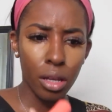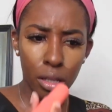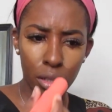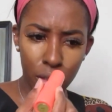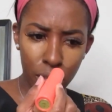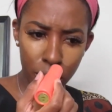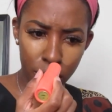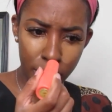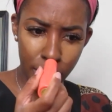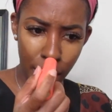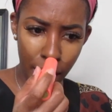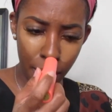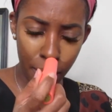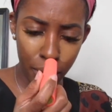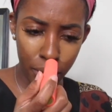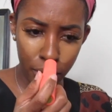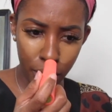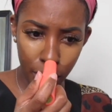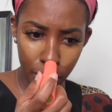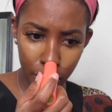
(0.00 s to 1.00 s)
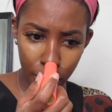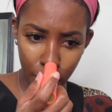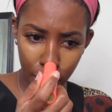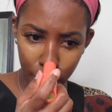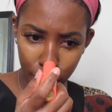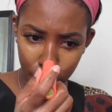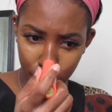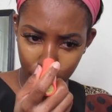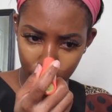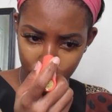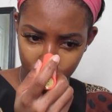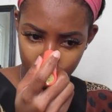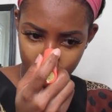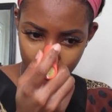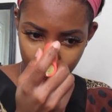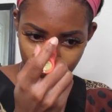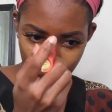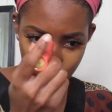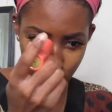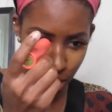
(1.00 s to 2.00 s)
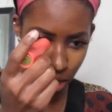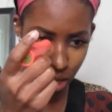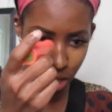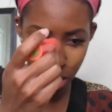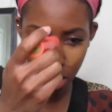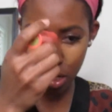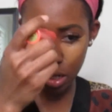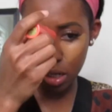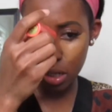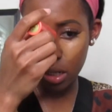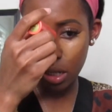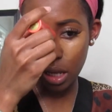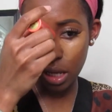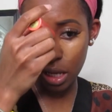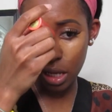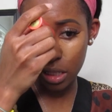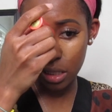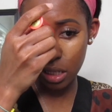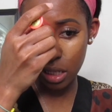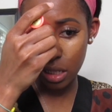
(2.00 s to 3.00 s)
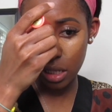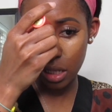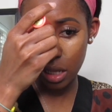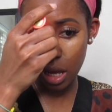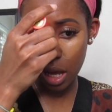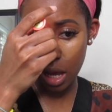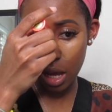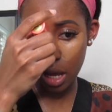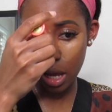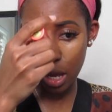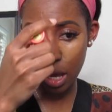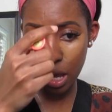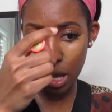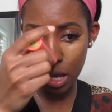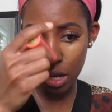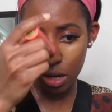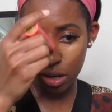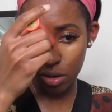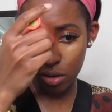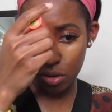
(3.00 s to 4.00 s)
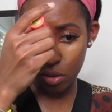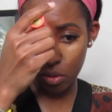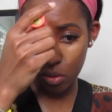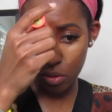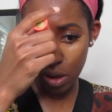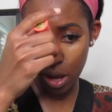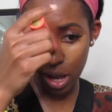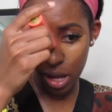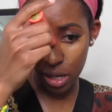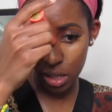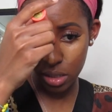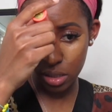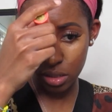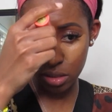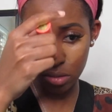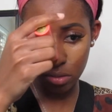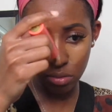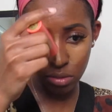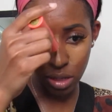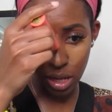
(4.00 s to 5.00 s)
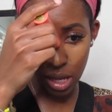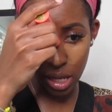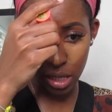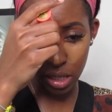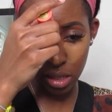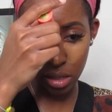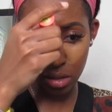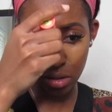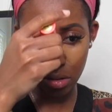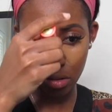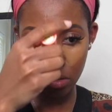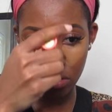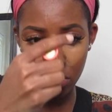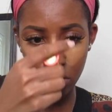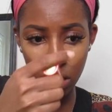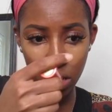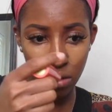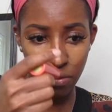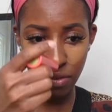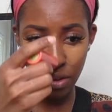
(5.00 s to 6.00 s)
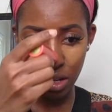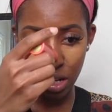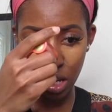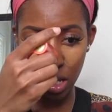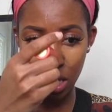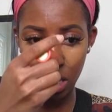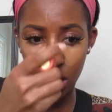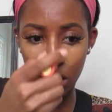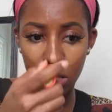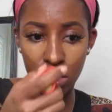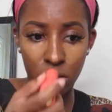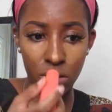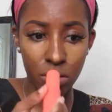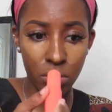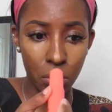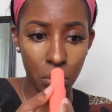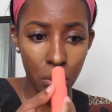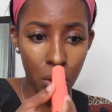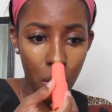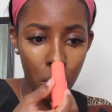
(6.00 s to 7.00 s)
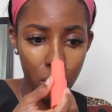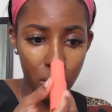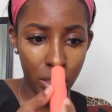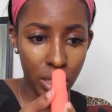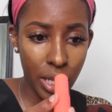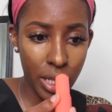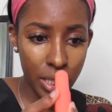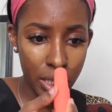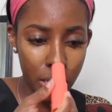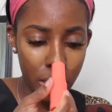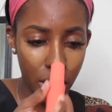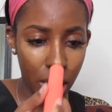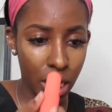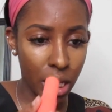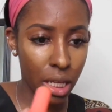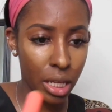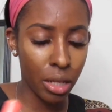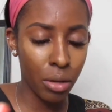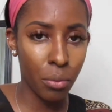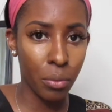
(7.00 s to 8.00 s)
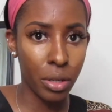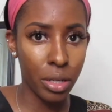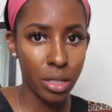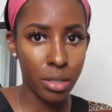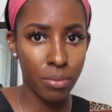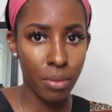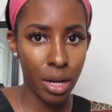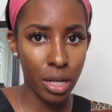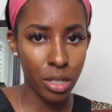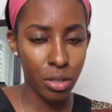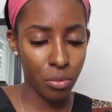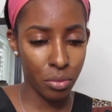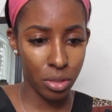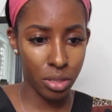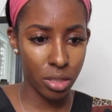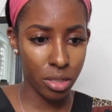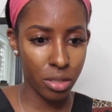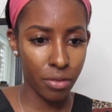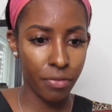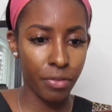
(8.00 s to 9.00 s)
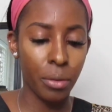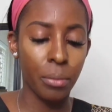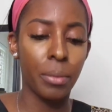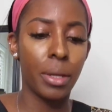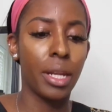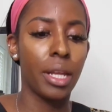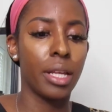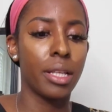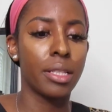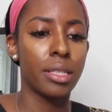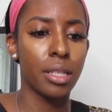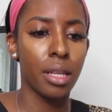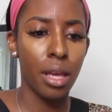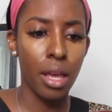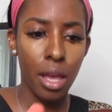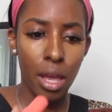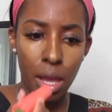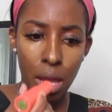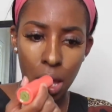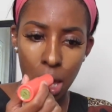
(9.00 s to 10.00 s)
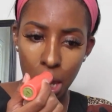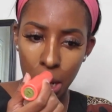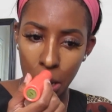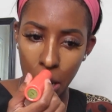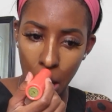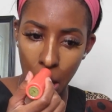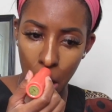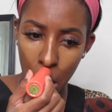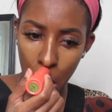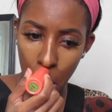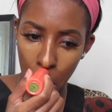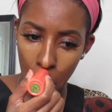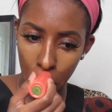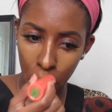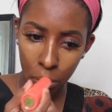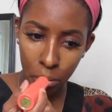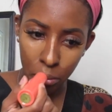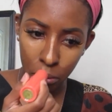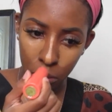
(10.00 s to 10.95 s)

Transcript: this table, they just came in, and like I said, the guy had a whole attitude, like, you know, he felt like he took too long to get seated, which, mind you, was just a few minutes. And then